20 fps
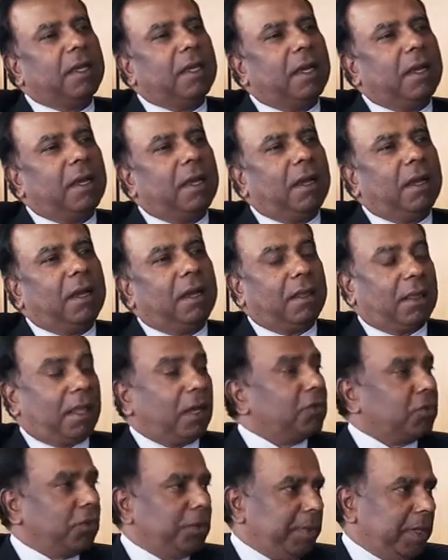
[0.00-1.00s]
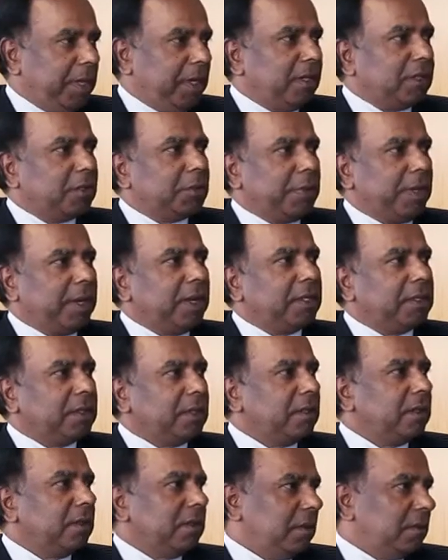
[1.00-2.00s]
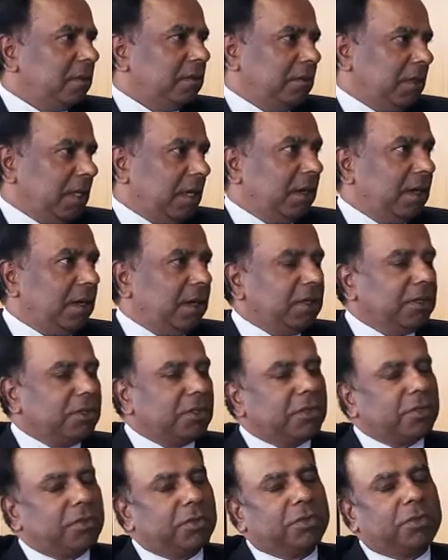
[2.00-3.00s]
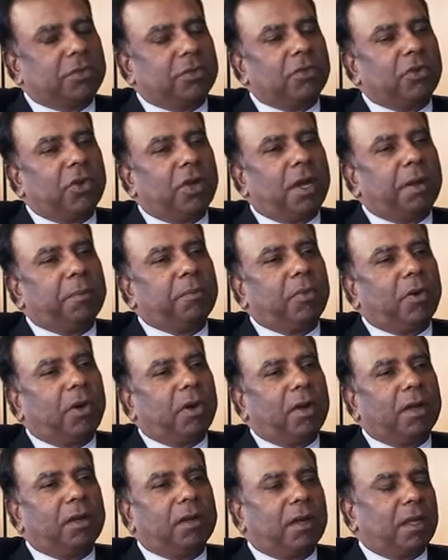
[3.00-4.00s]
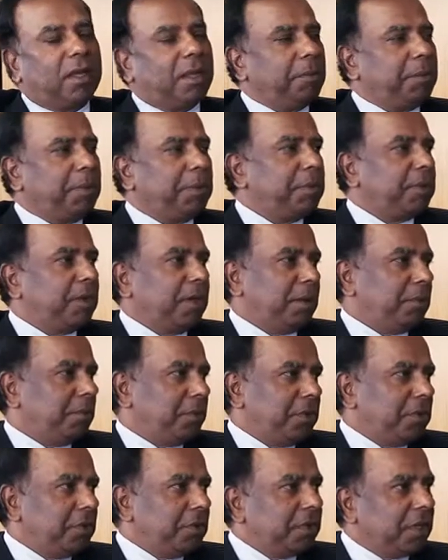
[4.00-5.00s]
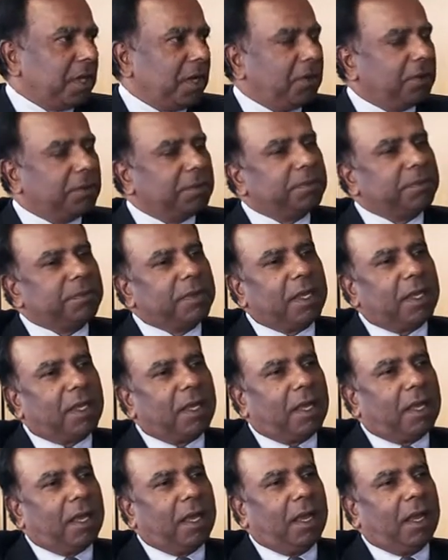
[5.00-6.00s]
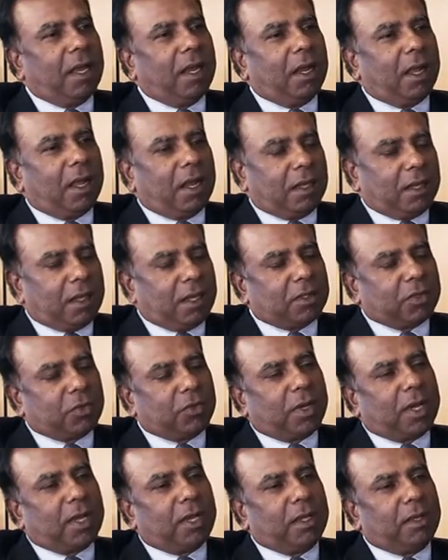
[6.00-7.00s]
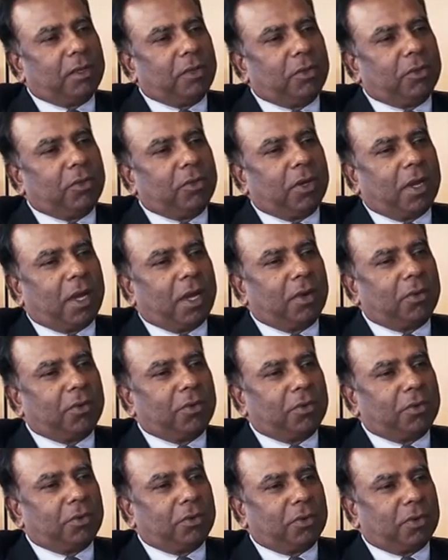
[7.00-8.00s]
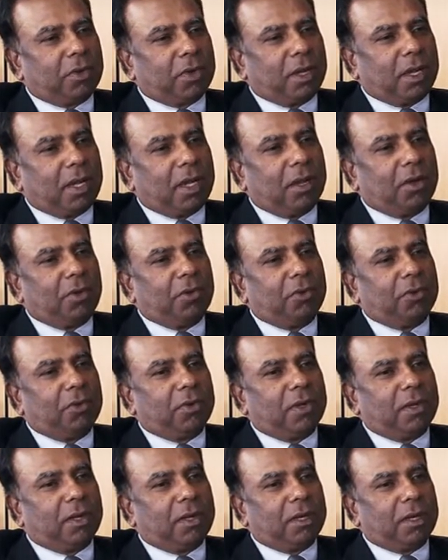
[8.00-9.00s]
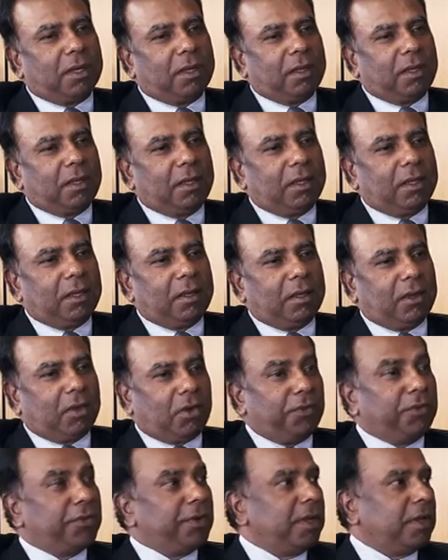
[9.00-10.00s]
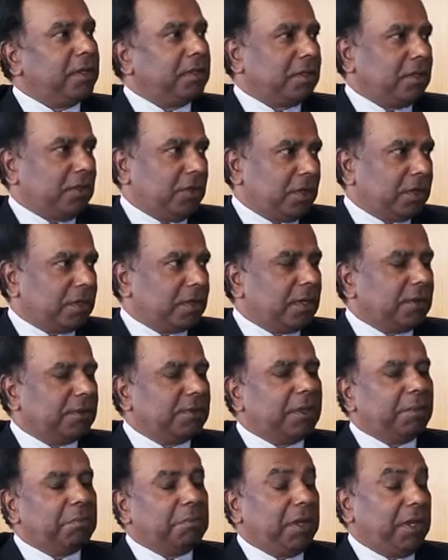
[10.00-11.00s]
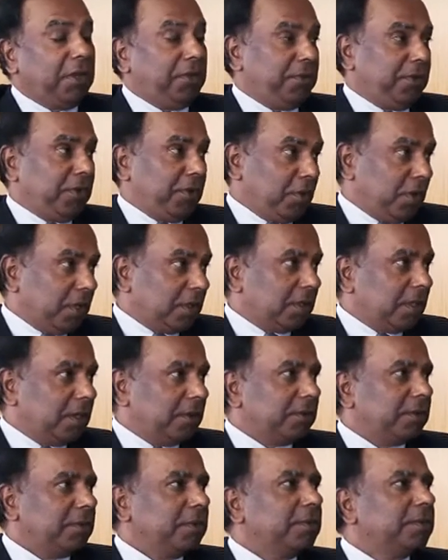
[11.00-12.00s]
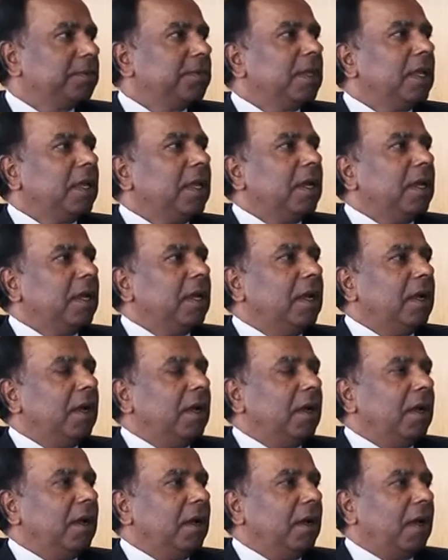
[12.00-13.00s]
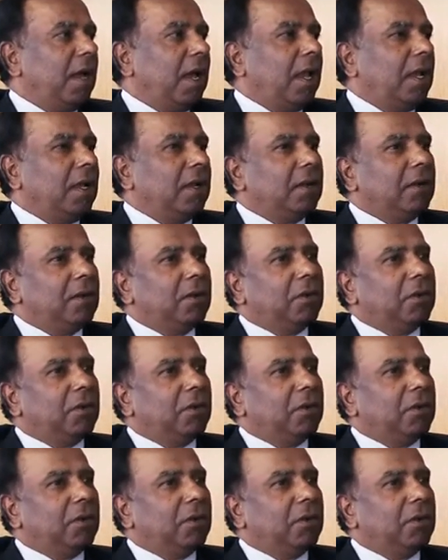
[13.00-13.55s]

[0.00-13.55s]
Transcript: That could be an inspiration, it encourages you to go up, or other people can pull you down. And that's why you have to have the confidence in yourself, the belief in yourself, and